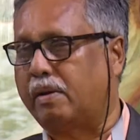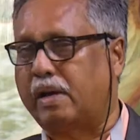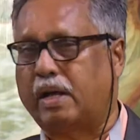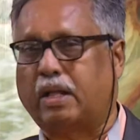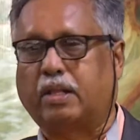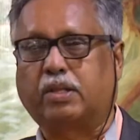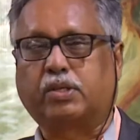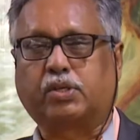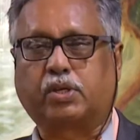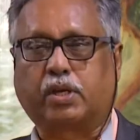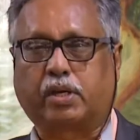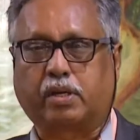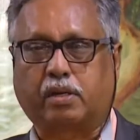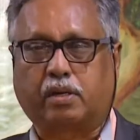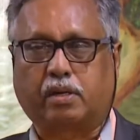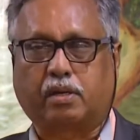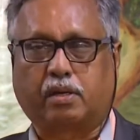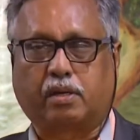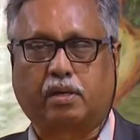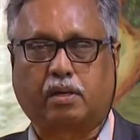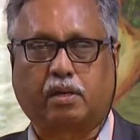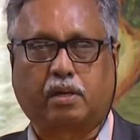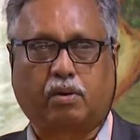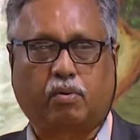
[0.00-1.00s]
culture,
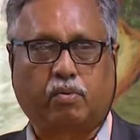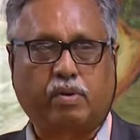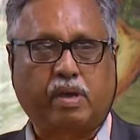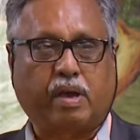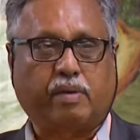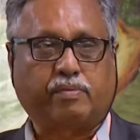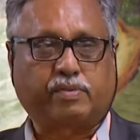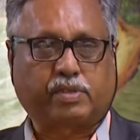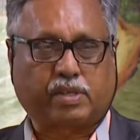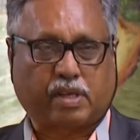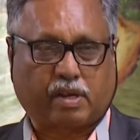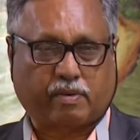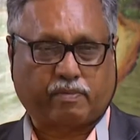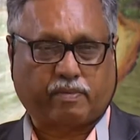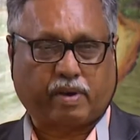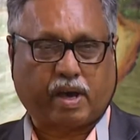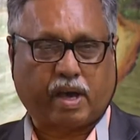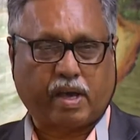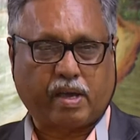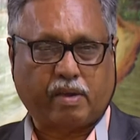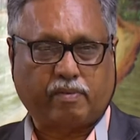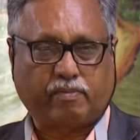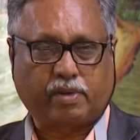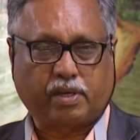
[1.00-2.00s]
we have
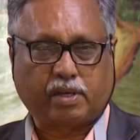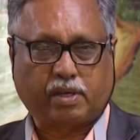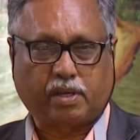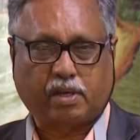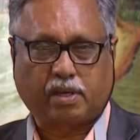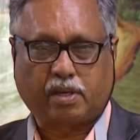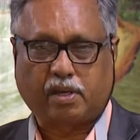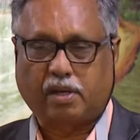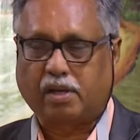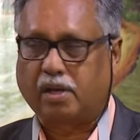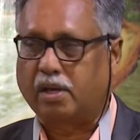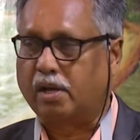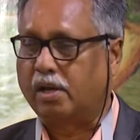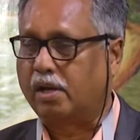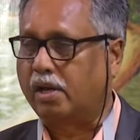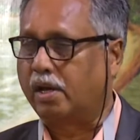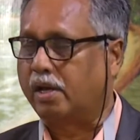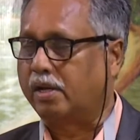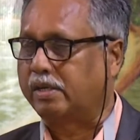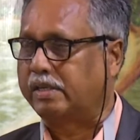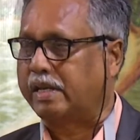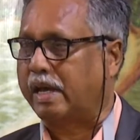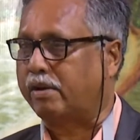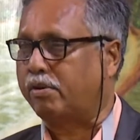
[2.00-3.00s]
survived.
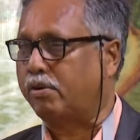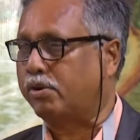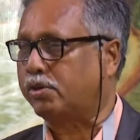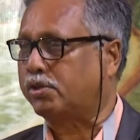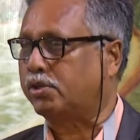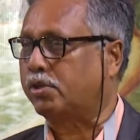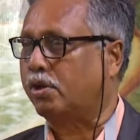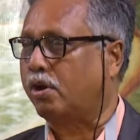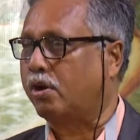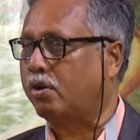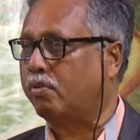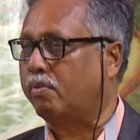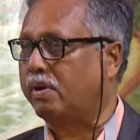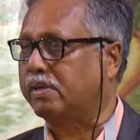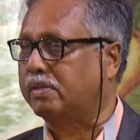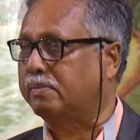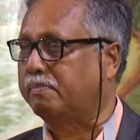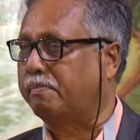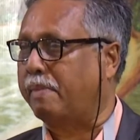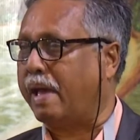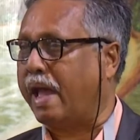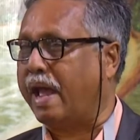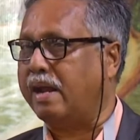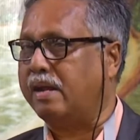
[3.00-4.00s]
Tagore's song was
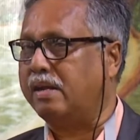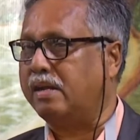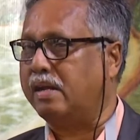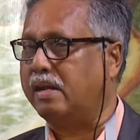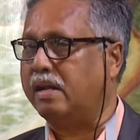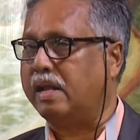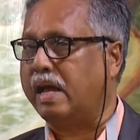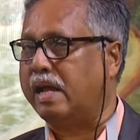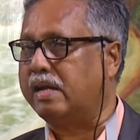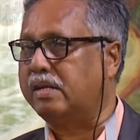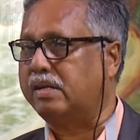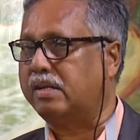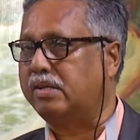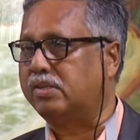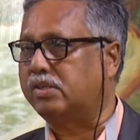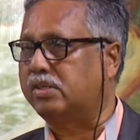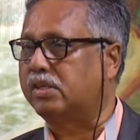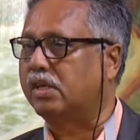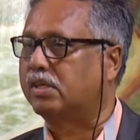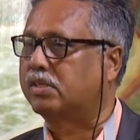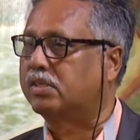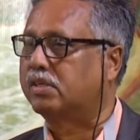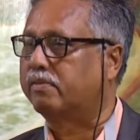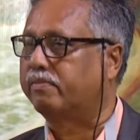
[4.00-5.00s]
banned in
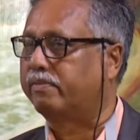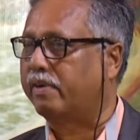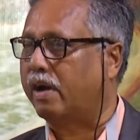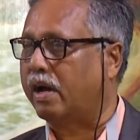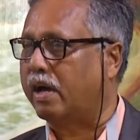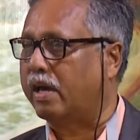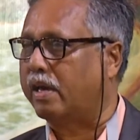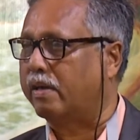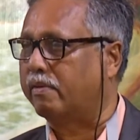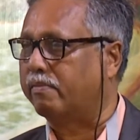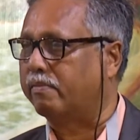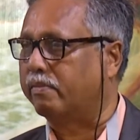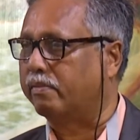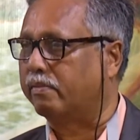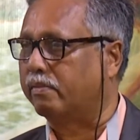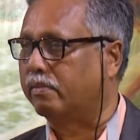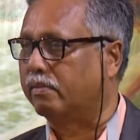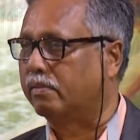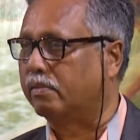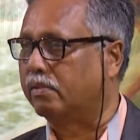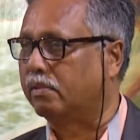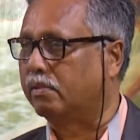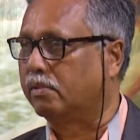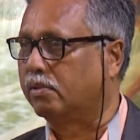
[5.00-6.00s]
1965,
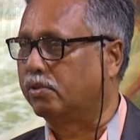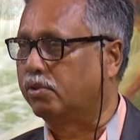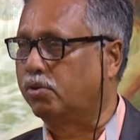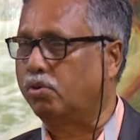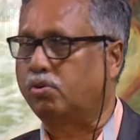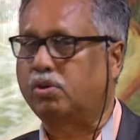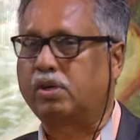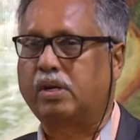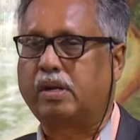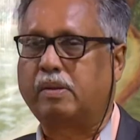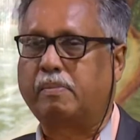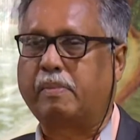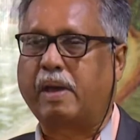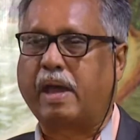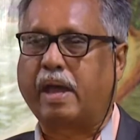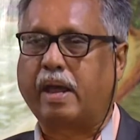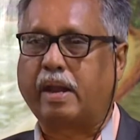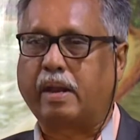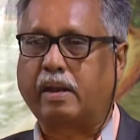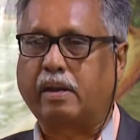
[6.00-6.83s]
totally banned.